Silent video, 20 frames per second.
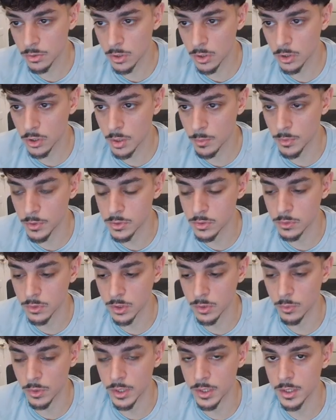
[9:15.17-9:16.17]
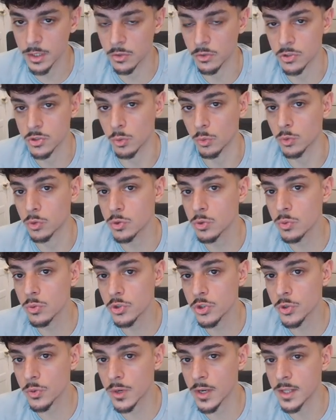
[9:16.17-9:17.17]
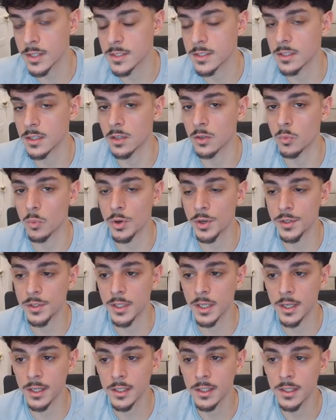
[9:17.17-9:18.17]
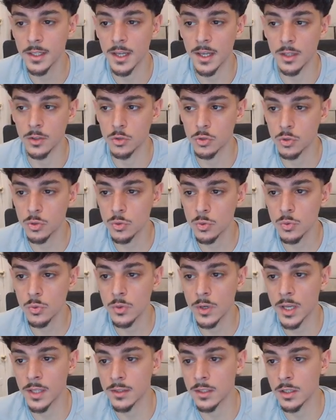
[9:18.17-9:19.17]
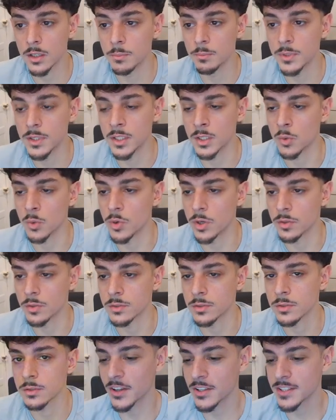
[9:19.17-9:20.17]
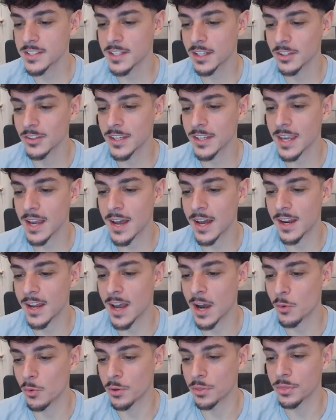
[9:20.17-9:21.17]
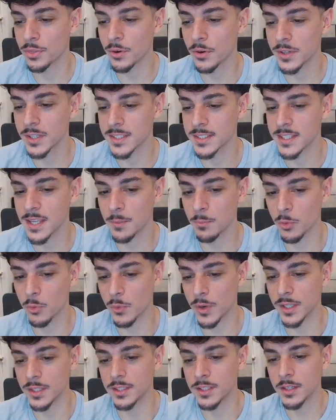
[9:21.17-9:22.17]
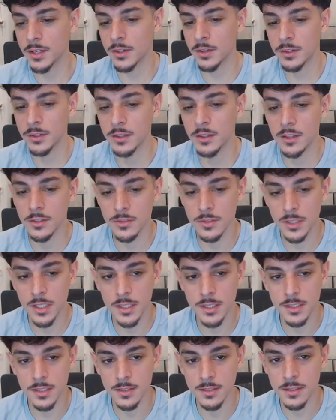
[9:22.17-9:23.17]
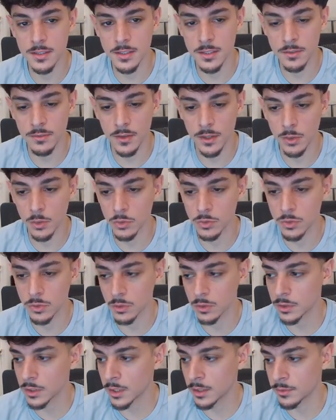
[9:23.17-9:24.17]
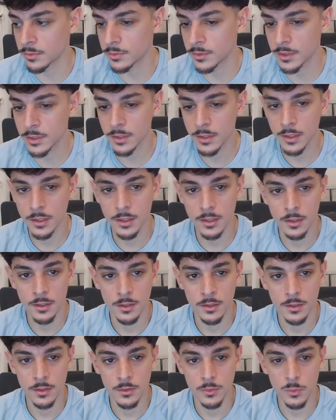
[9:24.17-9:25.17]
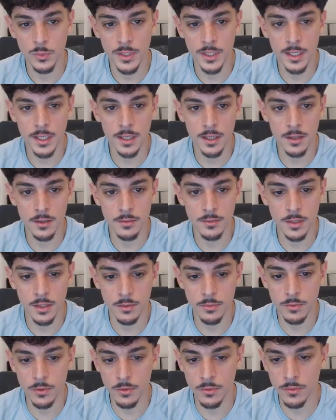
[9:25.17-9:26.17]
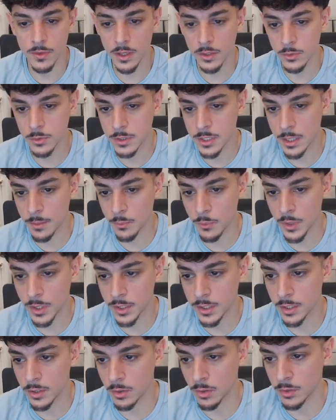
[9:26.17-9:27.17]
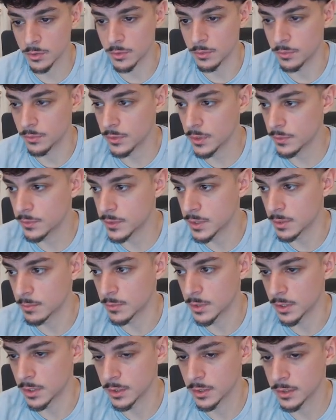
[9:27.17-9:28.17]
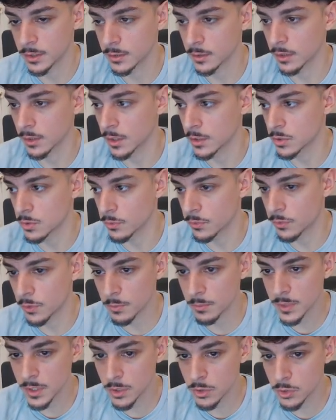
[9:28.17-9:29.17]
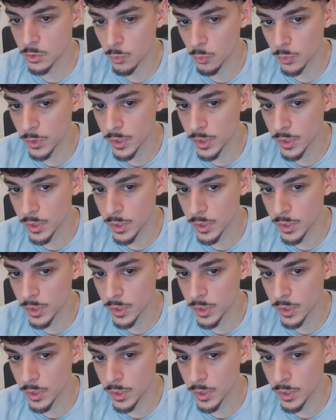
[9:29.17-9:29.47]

long opportunity right here. So 2 trades in one day, and 2 ended up being winners. Now let's take a look at our third example right here. As you guys can see, if I go to the left, we have a fair value gap right here on the 15-minute. Okay, so for me to